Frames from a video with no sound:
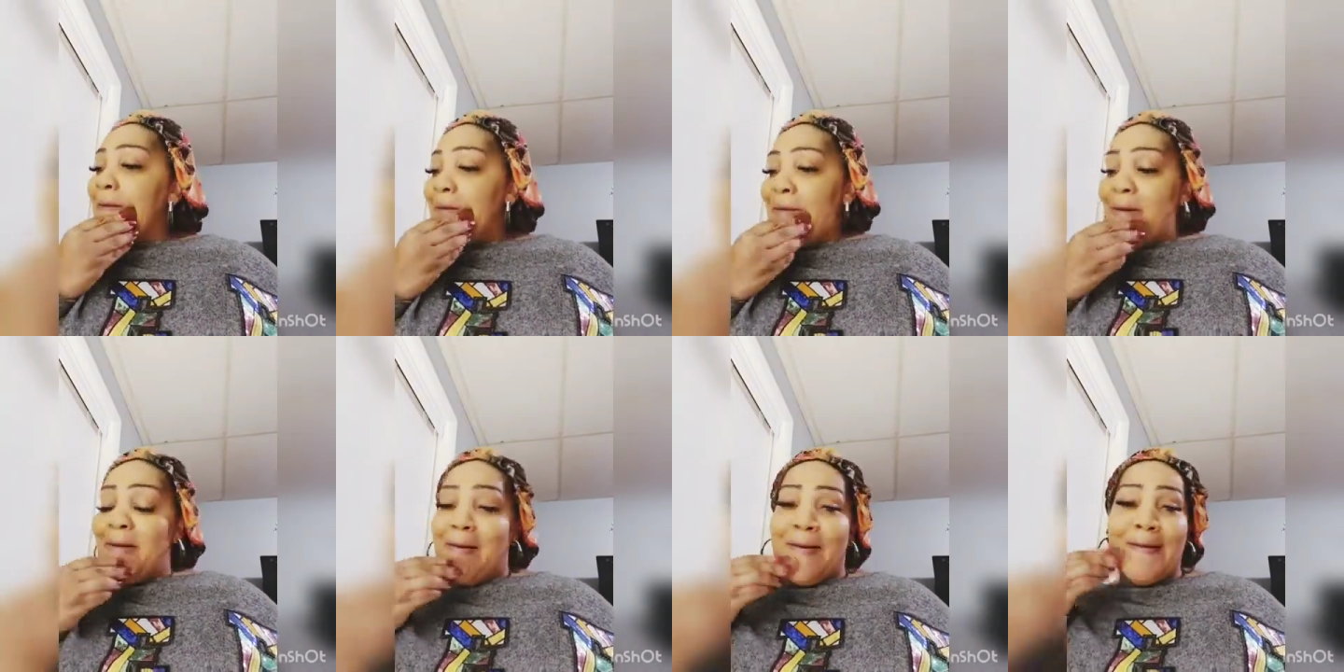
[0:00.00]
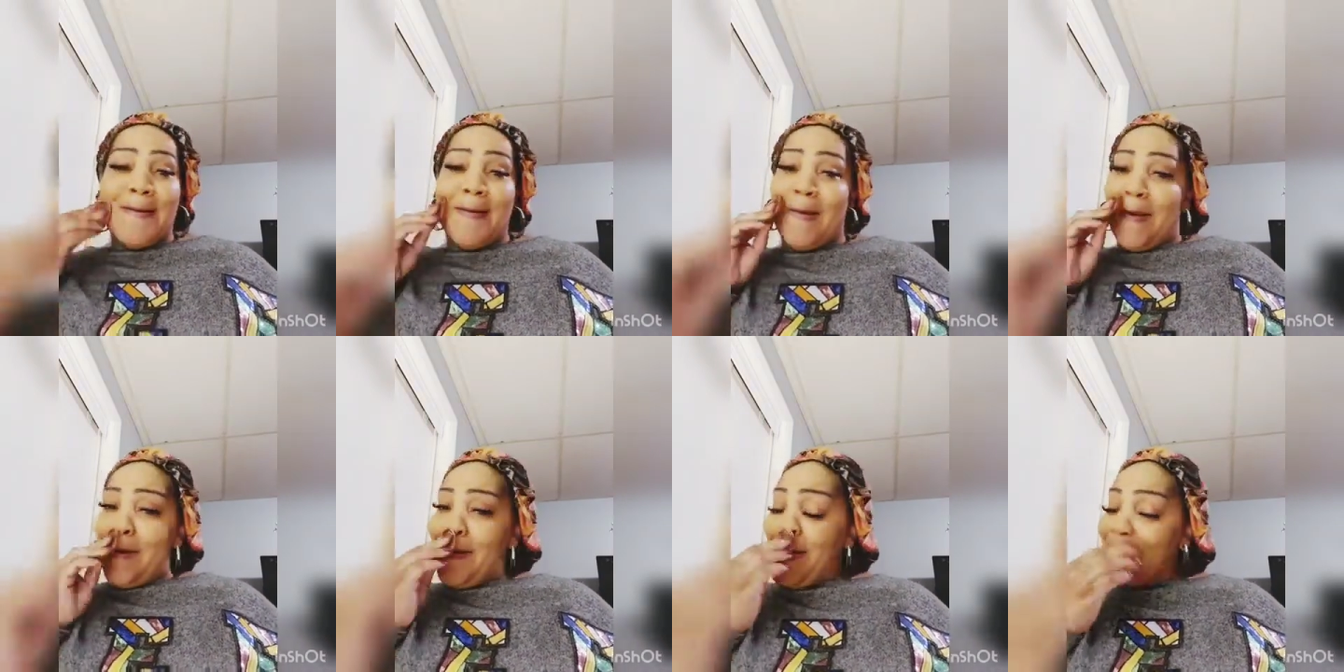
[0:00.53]

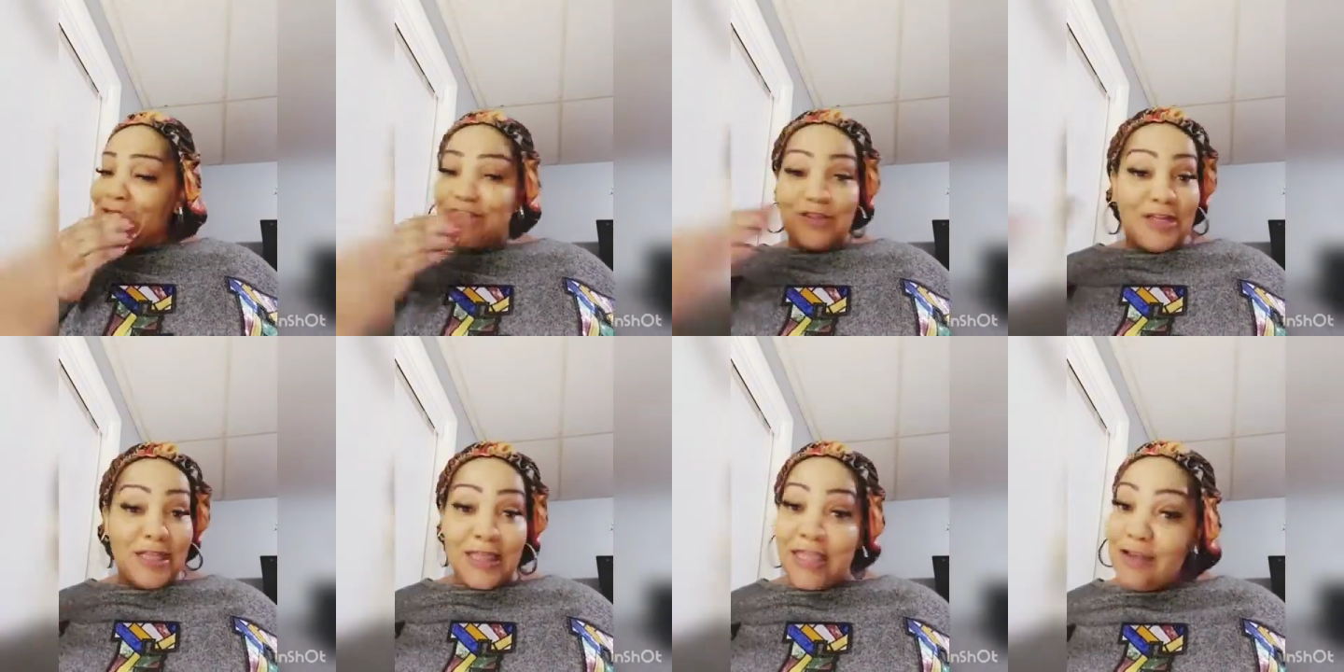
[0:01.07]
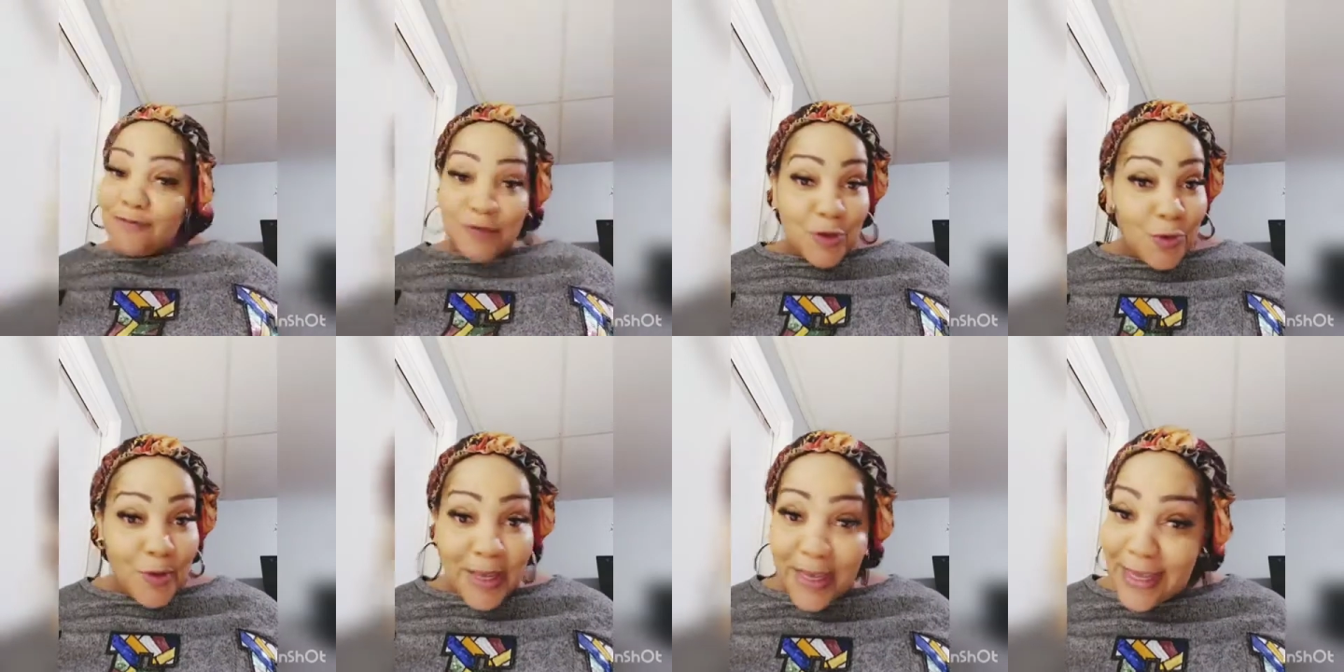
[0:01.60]
I should have left
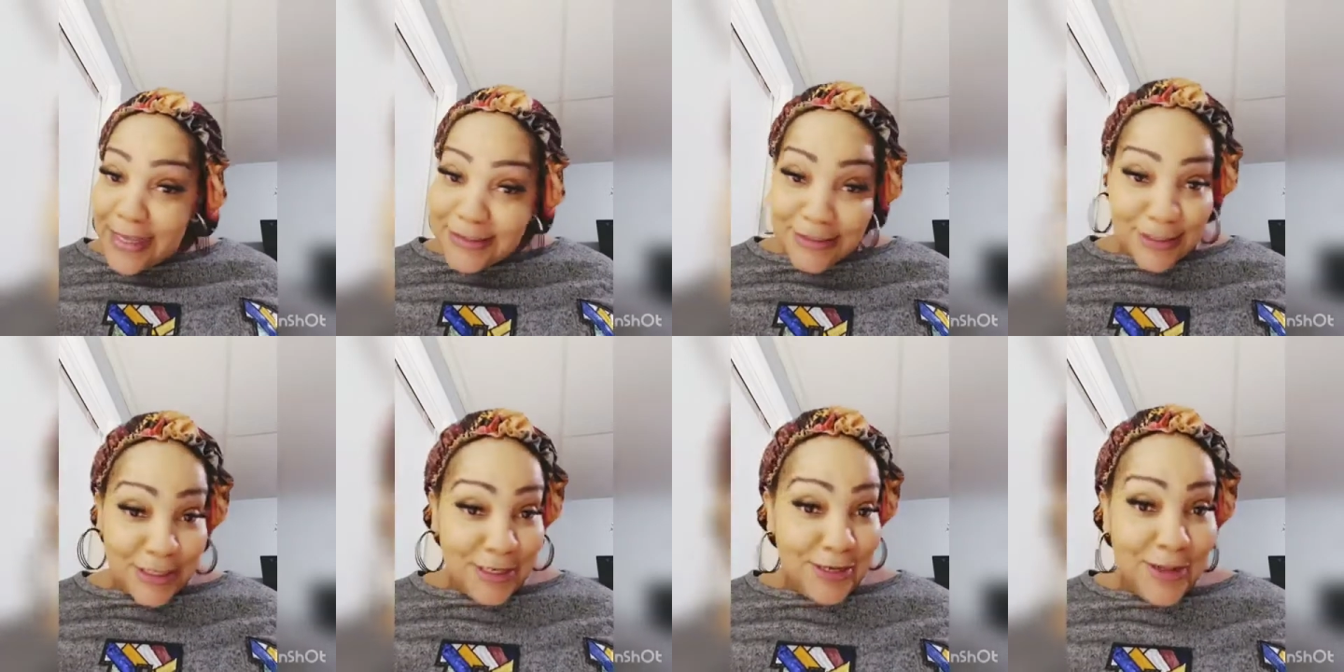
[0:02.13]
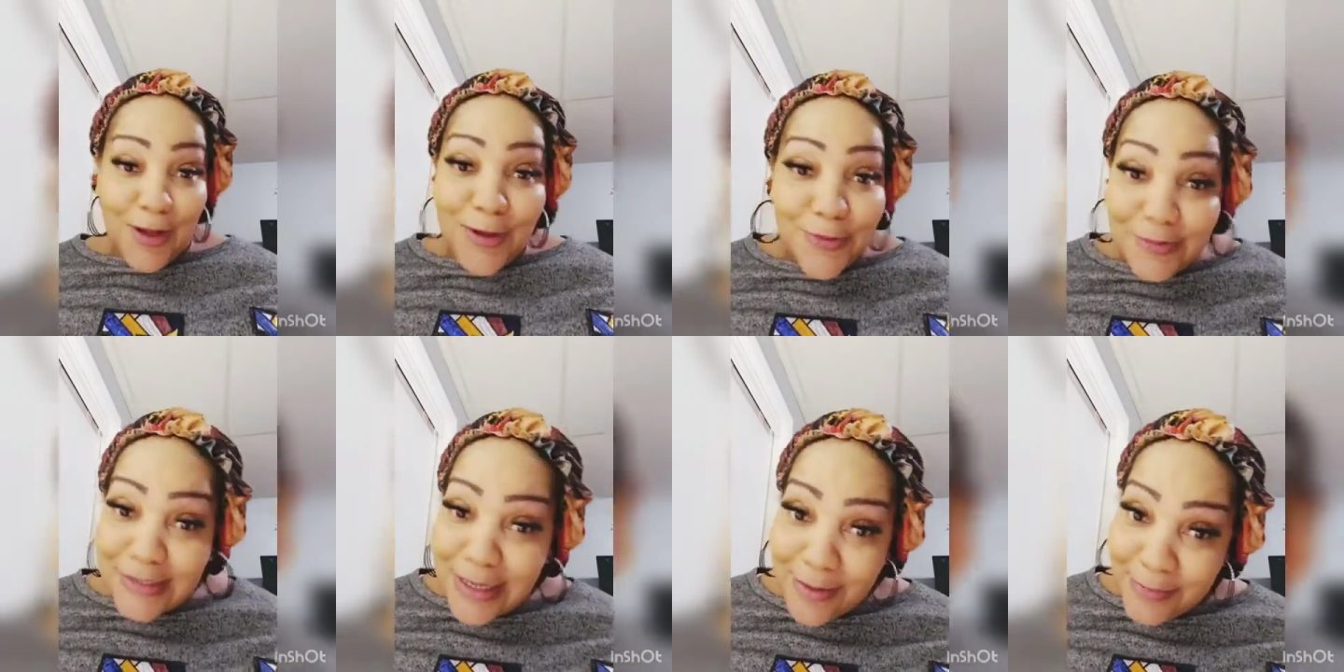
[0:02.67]
your ass a
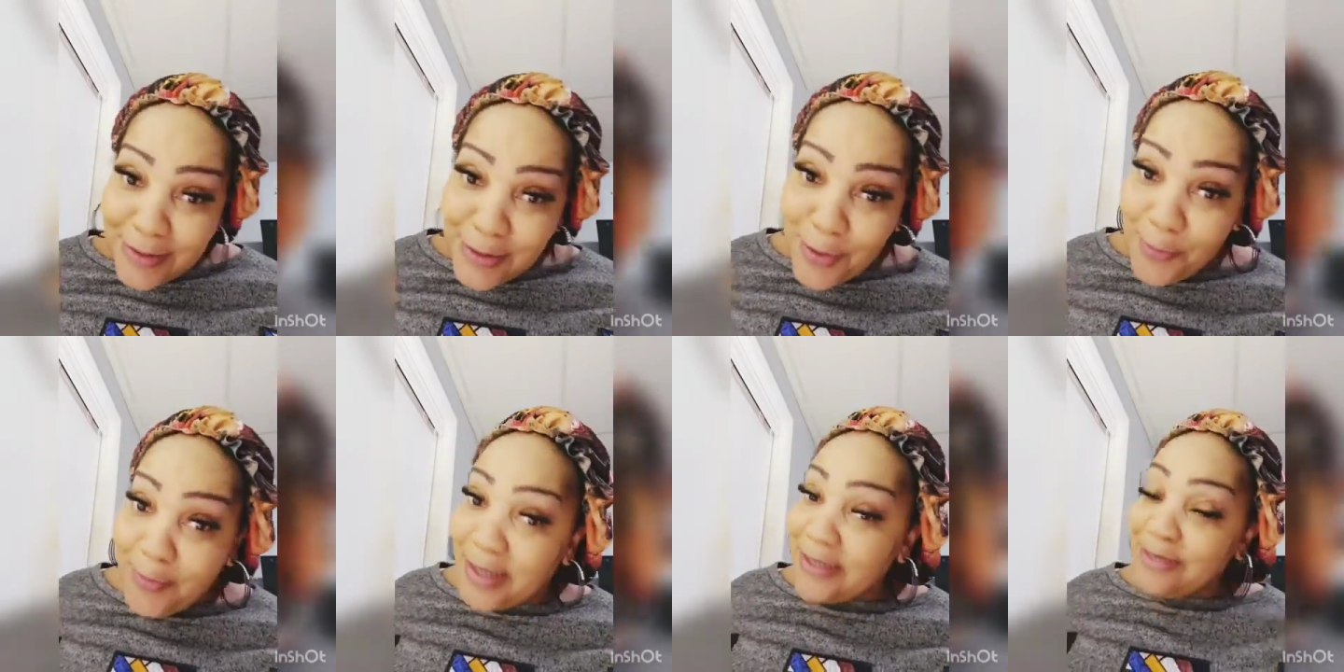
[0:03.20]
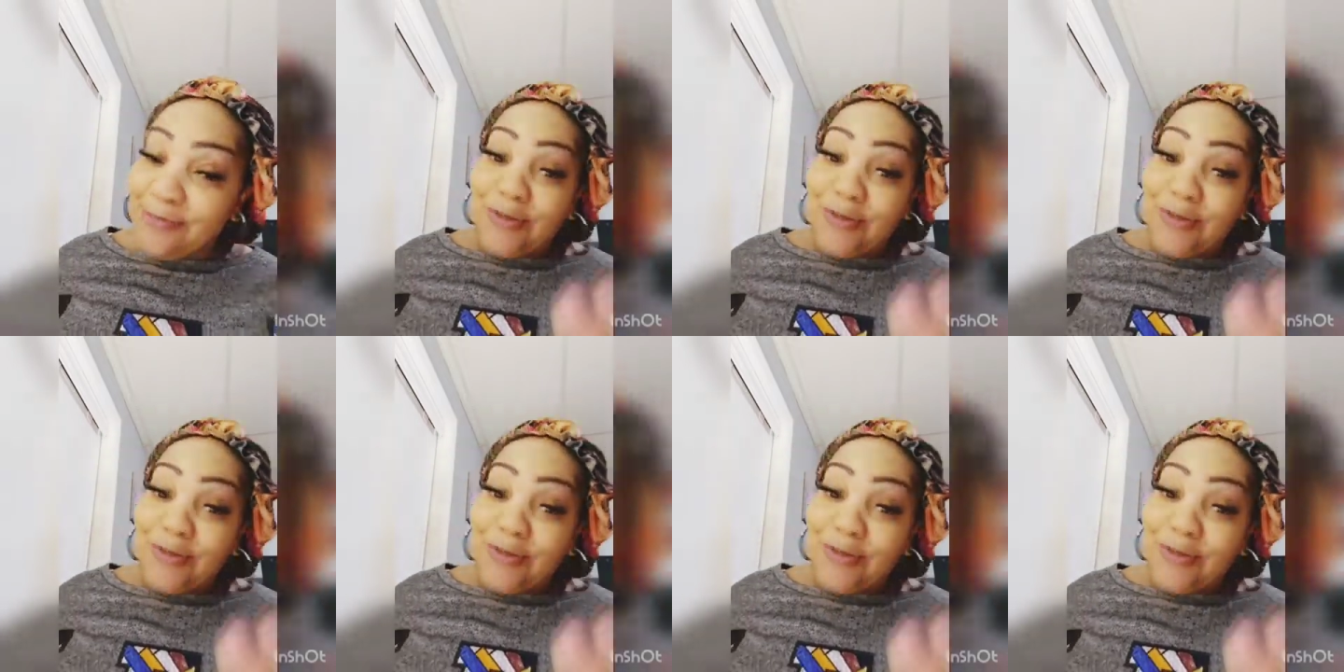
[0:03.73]
long time ago, buddy.